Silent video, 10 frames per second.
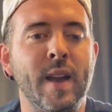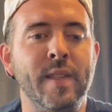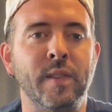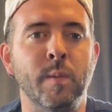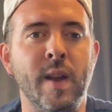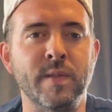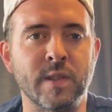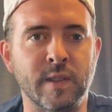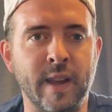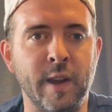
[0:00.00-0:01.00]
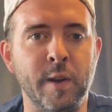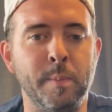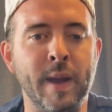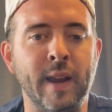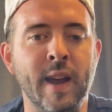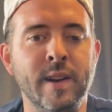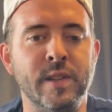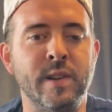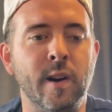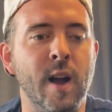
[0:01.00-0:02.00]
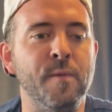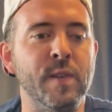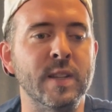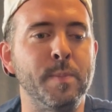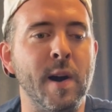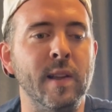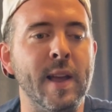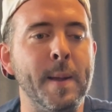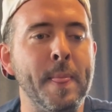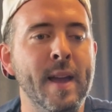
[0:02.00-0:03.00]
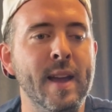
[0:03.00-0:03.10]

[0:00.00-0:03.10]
I think the Ravens look like a good pick to start off this parlay.